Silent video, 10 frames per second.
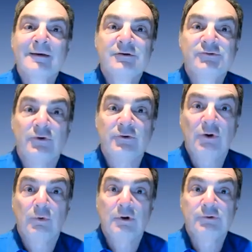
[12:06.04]
So your
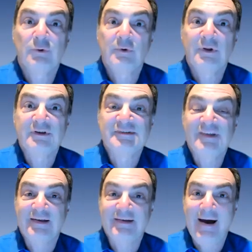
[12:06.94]
words will really
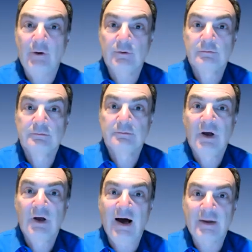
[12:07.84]
stand out
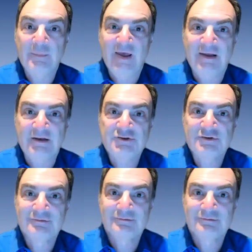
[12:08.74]
on a page.